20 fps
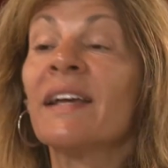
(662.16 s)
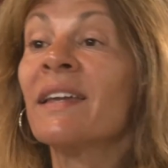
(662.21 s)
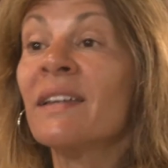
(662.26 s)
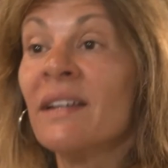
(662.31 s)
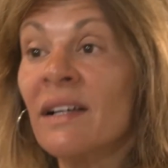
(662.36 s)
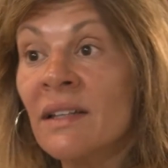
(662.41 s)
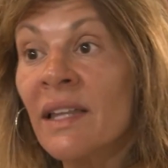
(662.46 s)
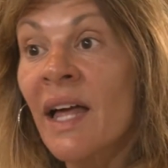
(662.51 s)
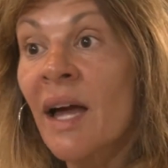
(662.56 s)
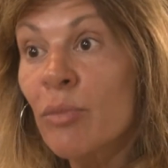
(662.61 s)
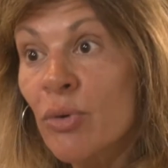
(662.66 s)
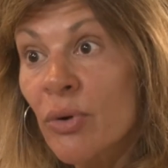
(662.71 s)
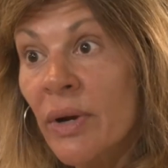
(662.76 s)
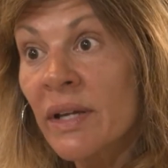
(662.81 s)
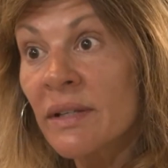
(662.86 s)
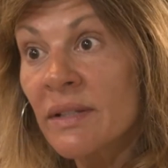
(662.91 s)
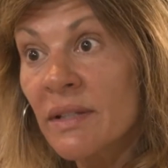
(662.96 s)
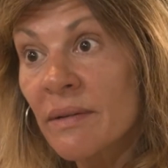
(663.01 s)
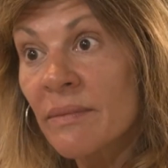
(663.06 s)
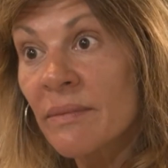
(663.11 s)
can
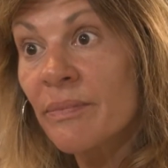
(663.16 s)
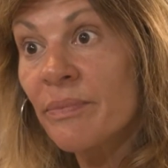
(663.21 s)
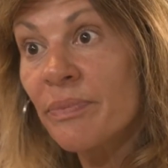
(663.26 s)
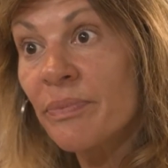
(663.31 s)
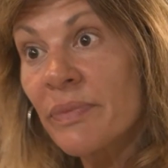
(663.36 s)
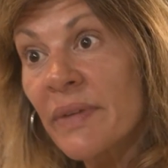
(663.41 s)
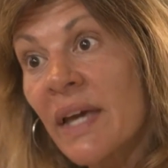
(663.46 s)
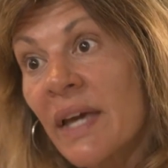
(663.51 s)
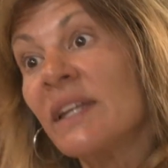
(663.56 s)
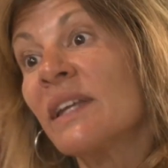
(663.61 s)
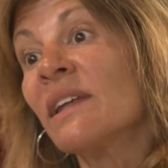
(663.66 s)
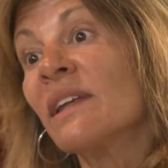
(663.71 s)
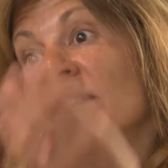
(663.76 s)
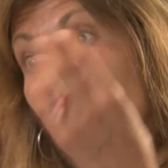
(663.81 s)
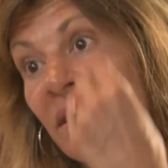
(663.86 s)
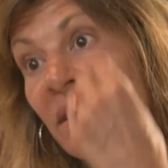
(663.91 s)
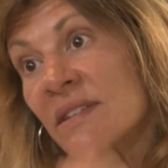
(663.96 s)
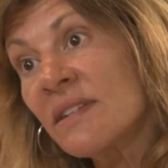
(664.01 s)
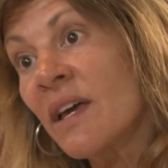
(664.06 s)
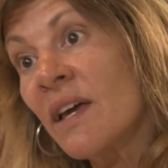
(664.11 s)
collaborate and can
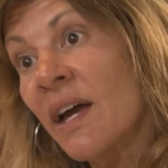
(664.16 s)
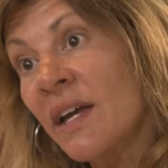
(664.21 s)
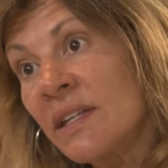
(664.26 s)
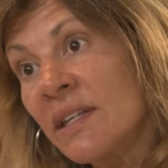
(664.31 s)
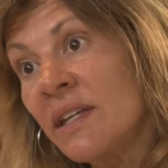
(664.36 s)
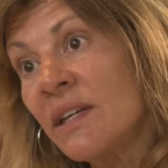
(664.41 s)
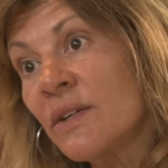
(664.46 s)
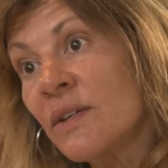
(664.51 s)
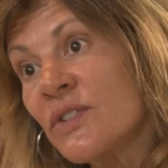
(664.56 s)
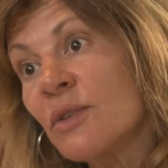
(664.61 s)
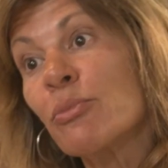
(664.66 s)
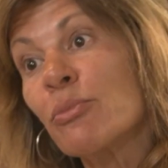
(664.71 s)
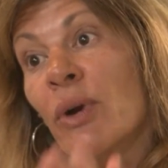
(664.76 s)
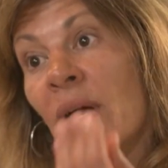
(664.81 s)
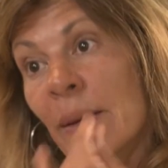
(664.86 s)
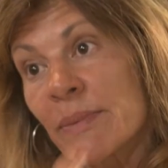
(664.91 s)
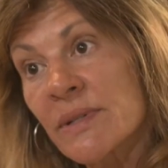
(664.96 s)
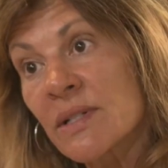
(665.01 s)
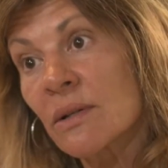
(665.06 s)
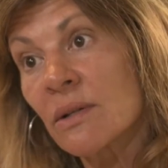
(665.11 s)
listen to ideas and
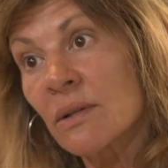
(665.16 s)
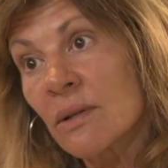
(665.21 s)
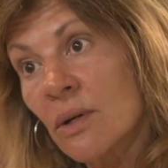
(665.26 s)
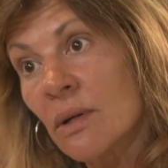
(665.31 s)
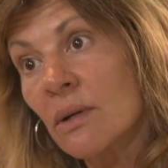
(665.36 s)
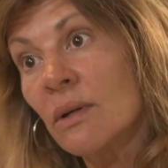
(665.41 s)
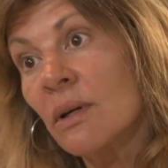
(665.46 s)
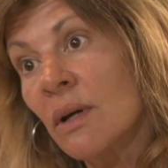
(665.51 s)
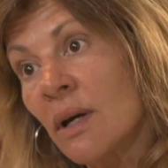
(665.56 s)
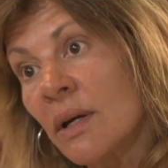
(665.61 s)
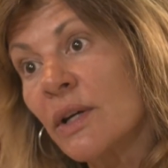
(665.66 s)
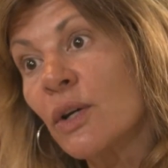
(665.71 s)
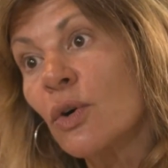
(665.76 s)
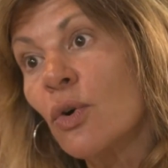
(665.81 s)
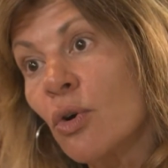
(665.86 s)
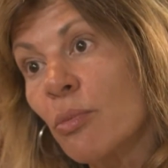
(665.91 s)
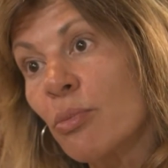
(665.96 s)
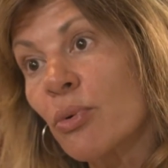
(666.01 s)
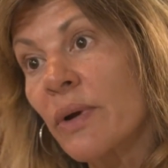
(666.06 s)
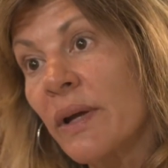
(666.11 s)
perhaps
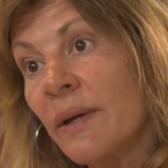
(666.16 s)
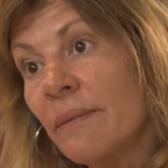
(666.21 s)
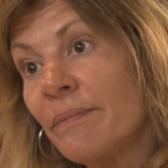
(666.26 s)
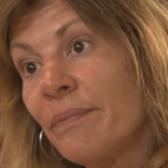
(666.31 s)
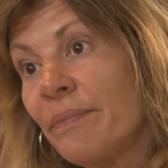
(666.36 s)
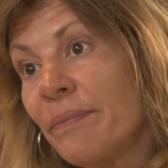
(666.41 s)
incorporate.